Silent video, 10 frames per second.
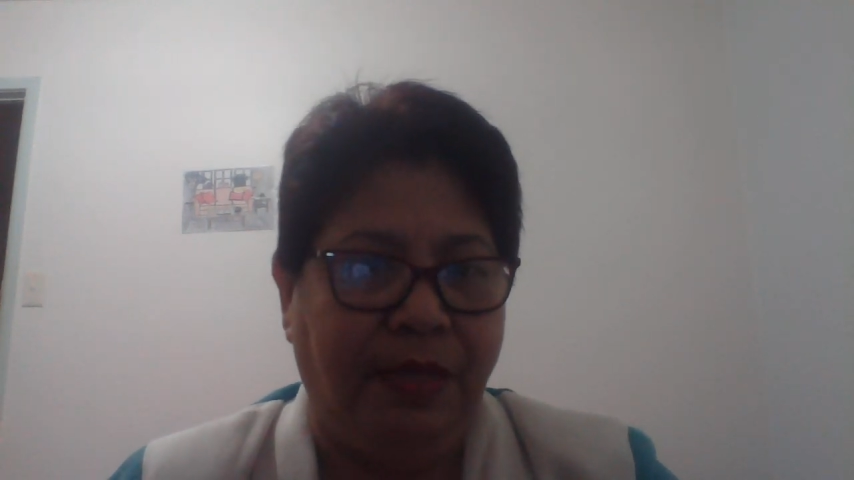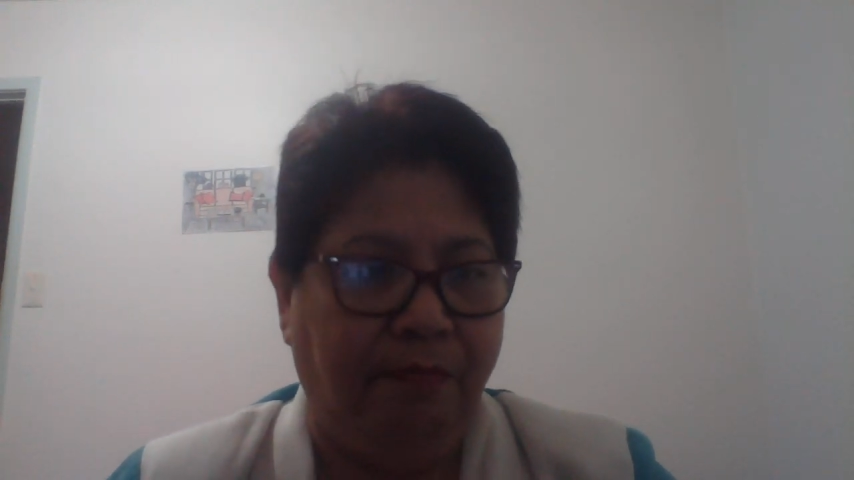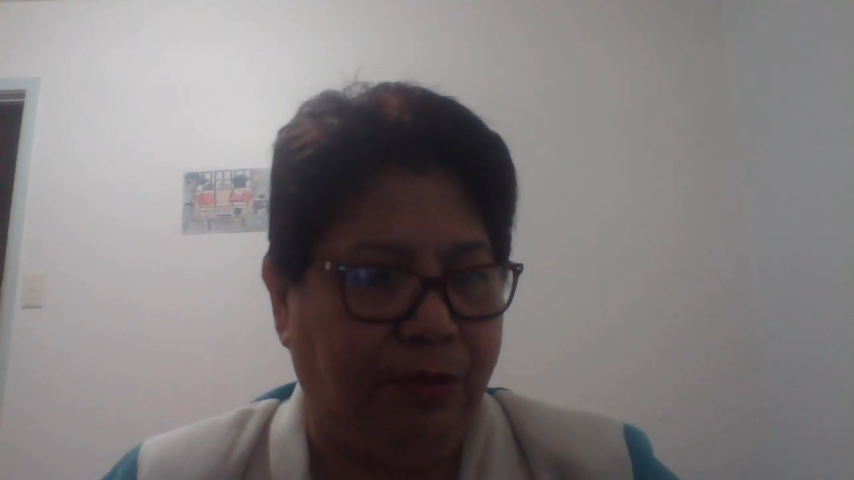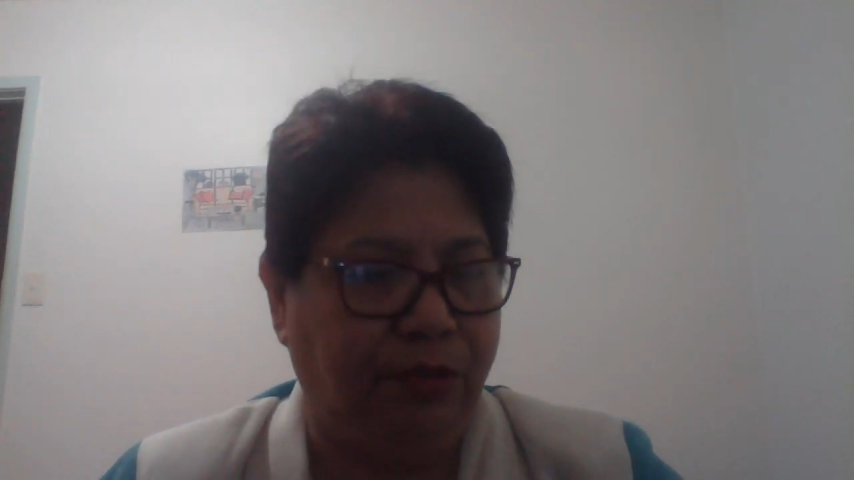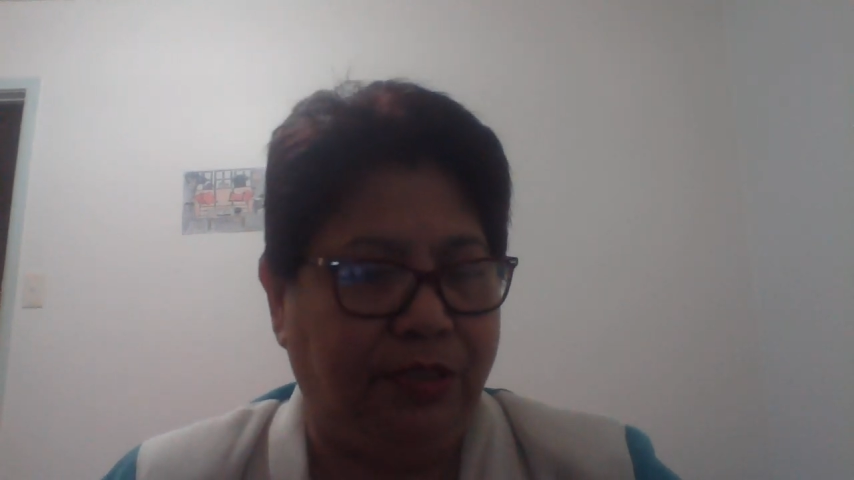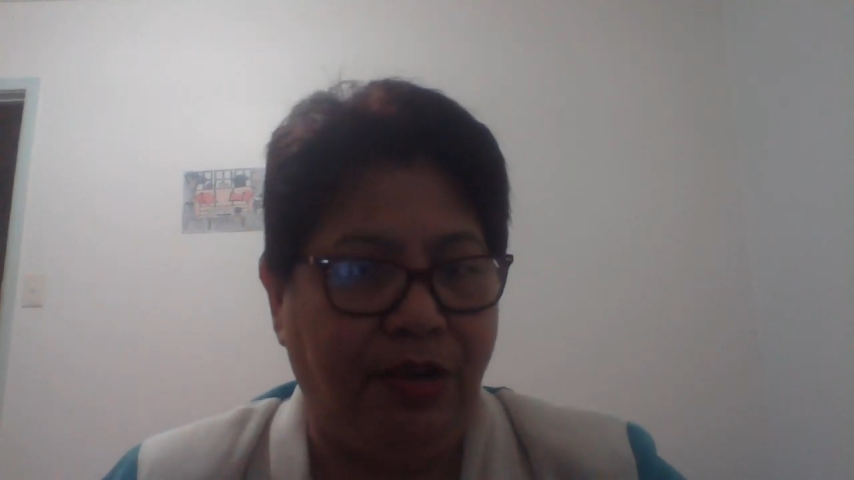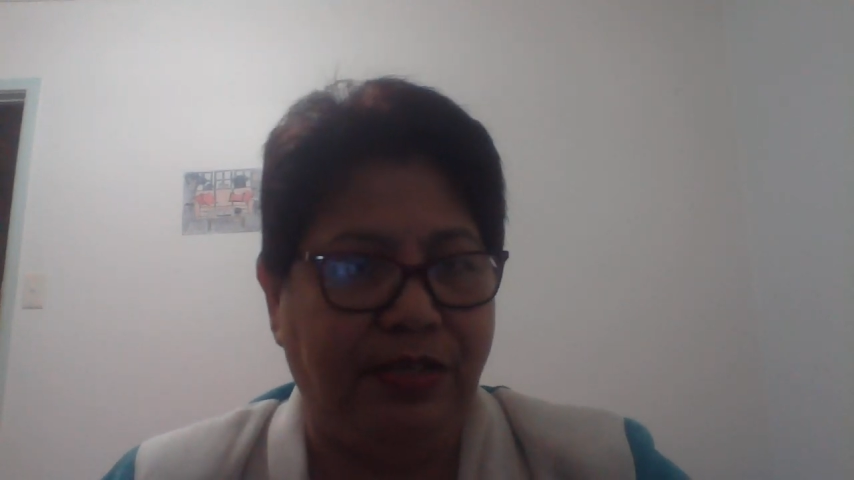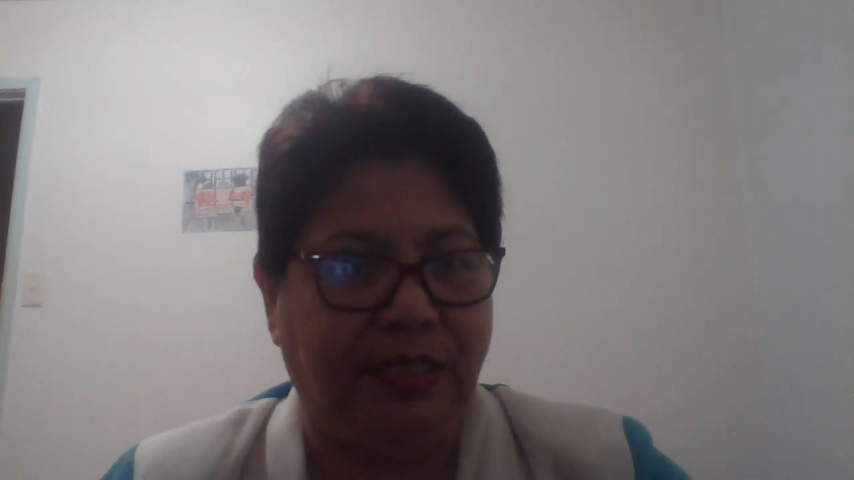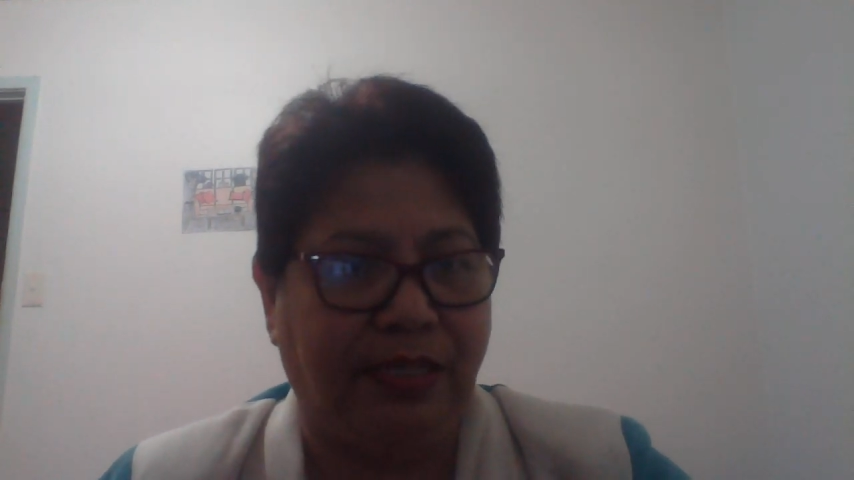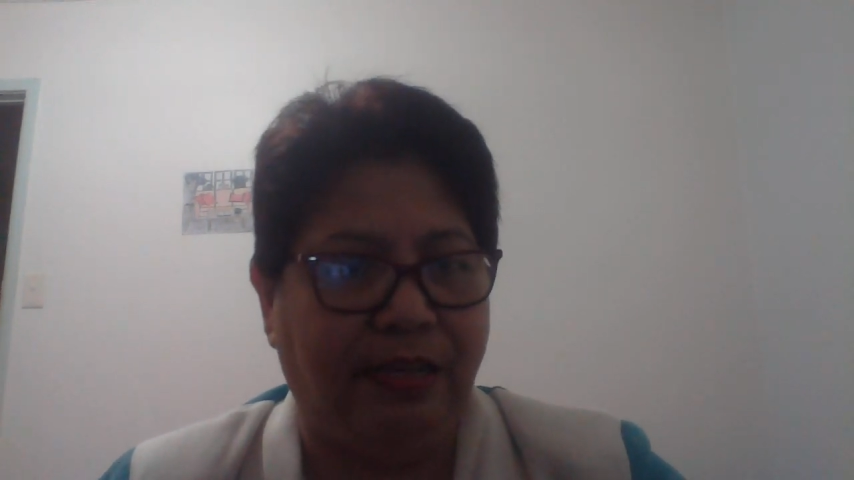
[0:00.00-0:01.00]
because there
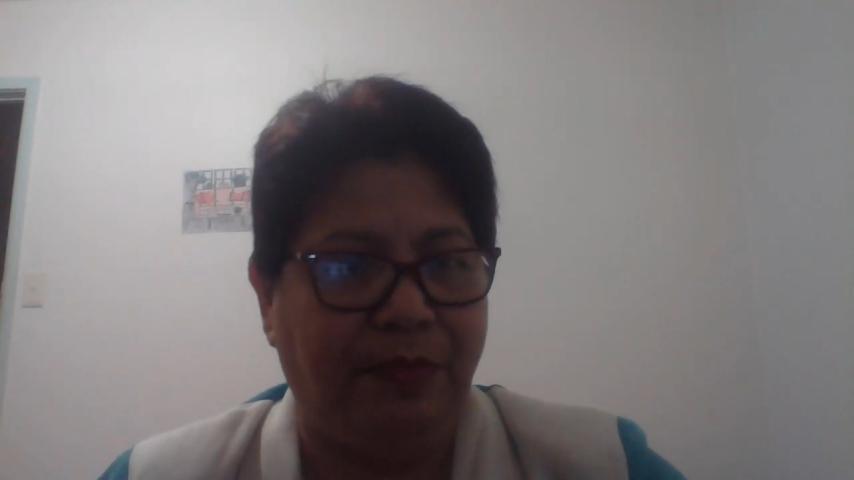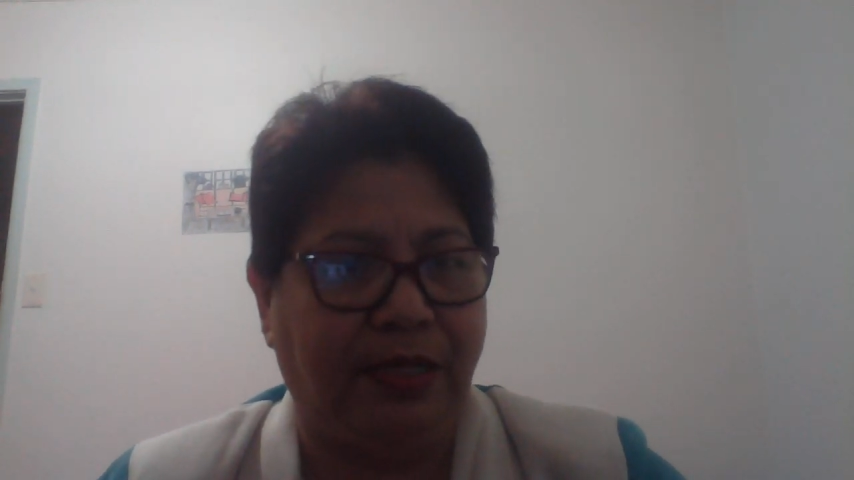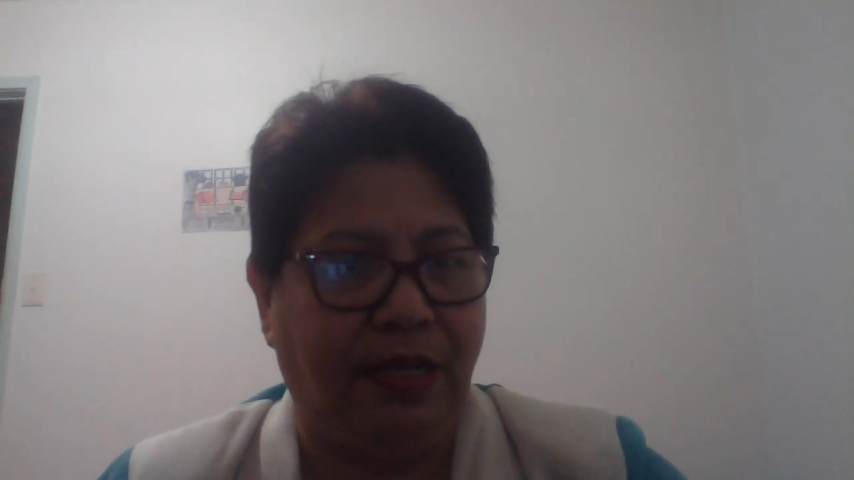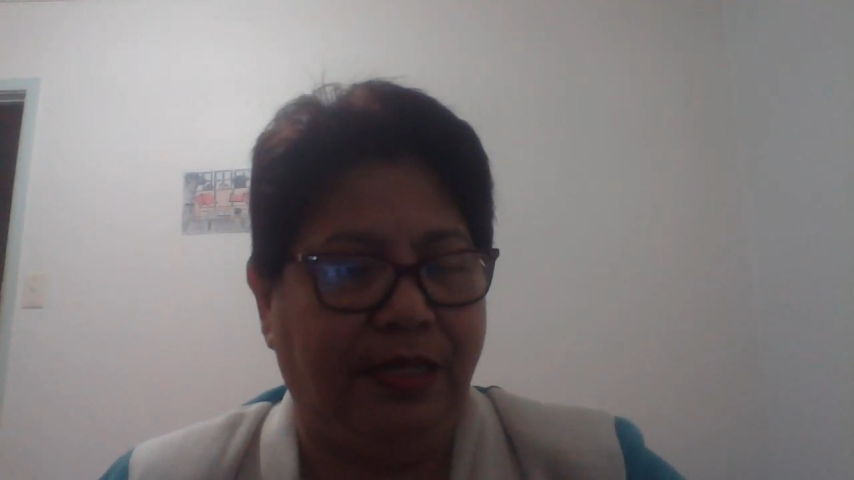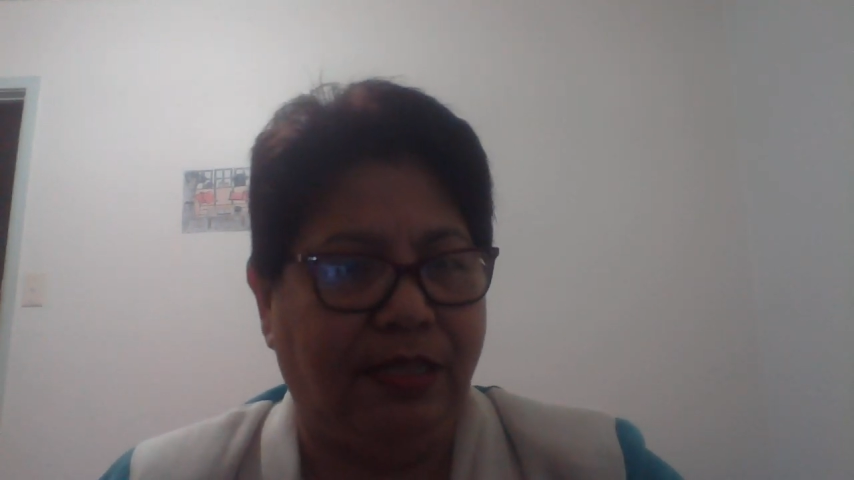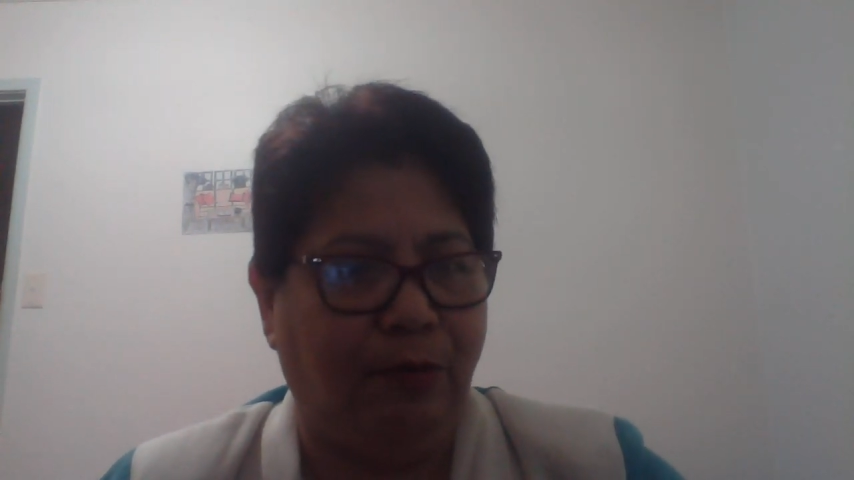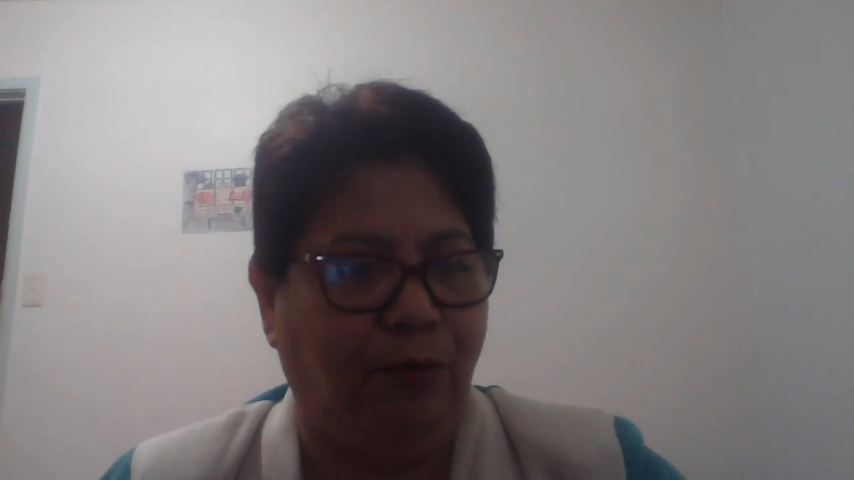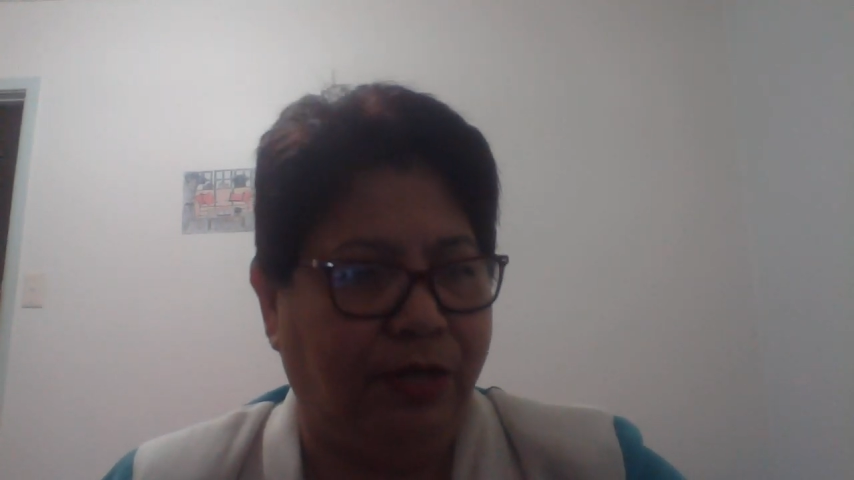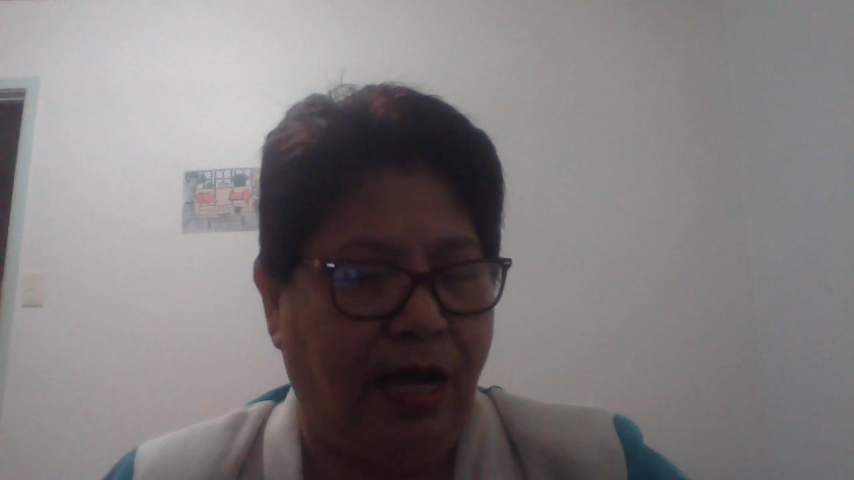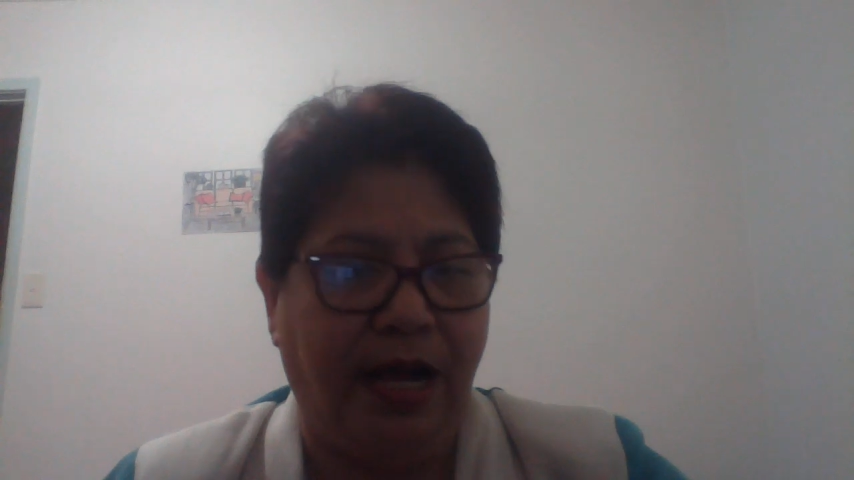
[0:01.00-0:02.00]
is a chemical that he
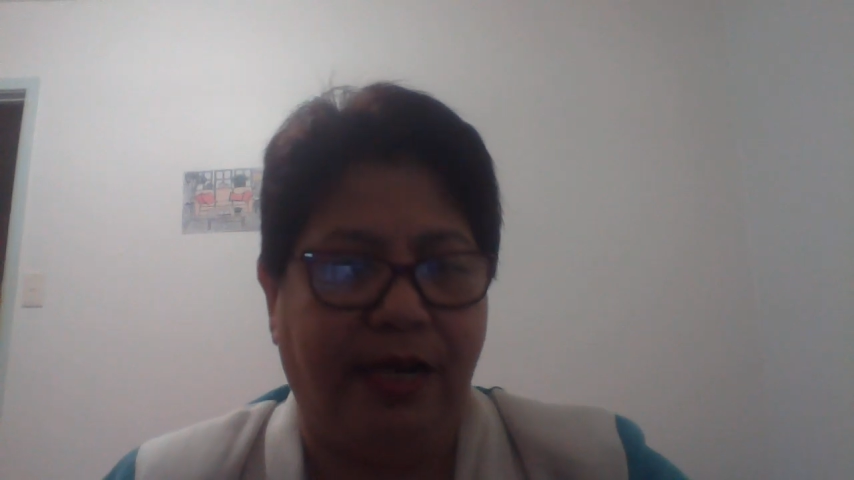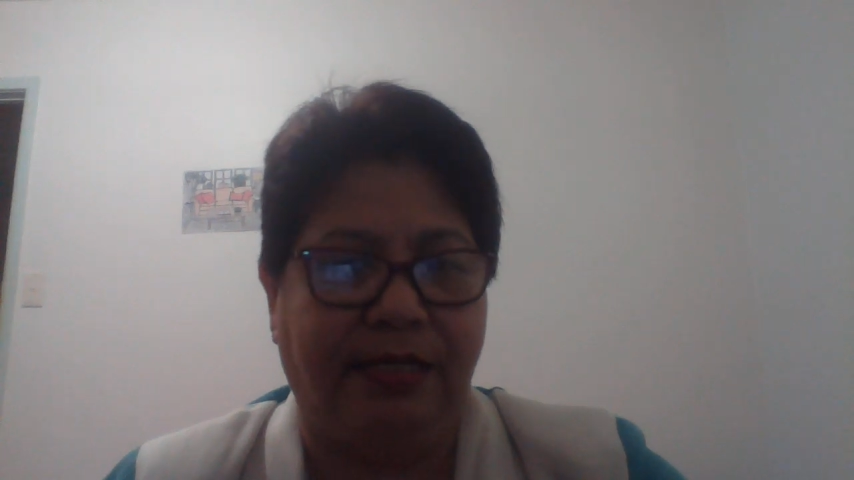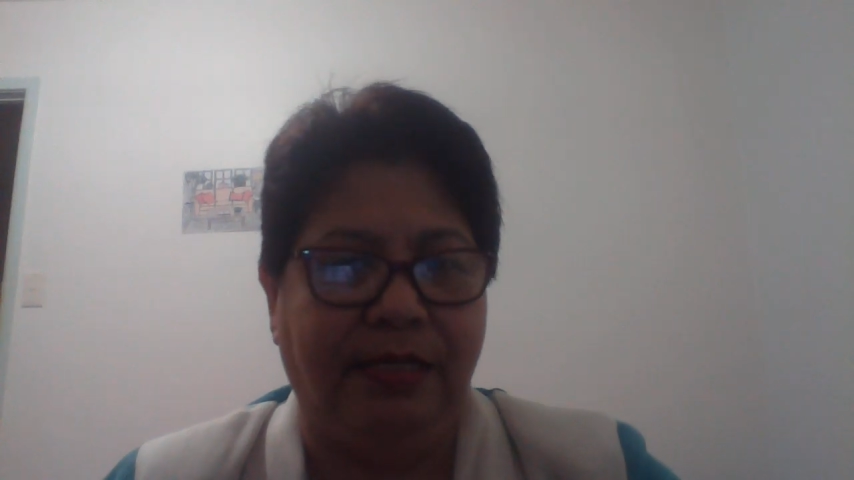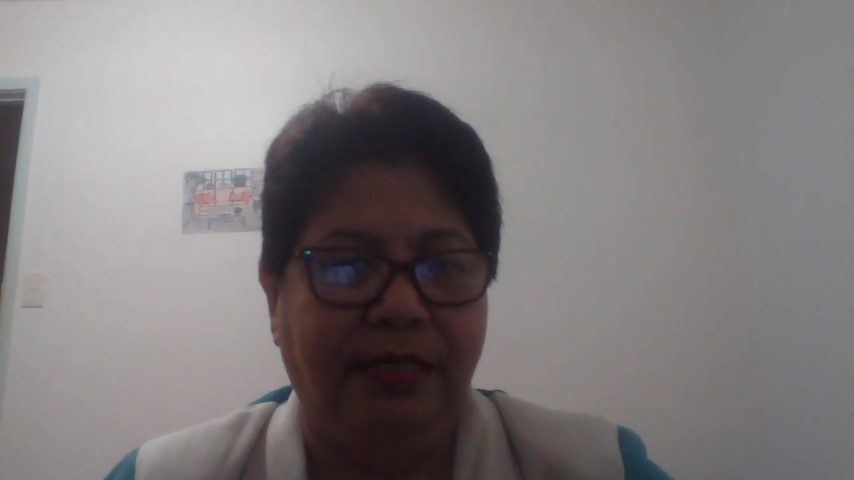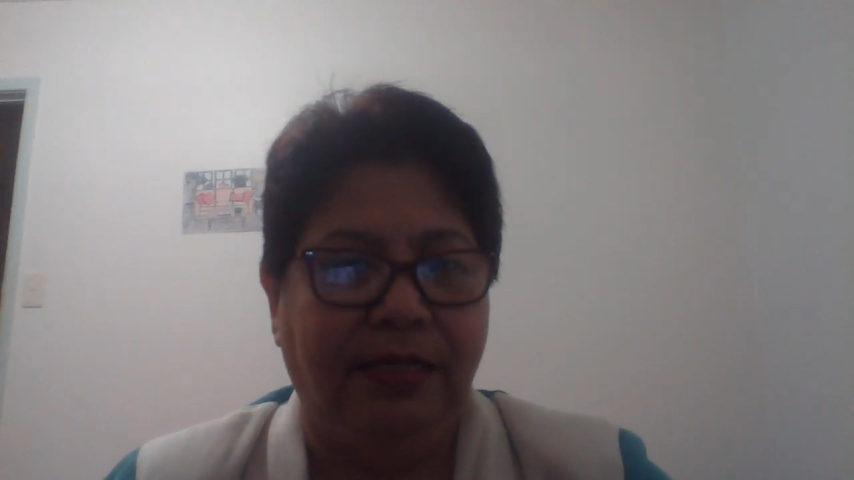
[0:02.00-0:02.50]
would add.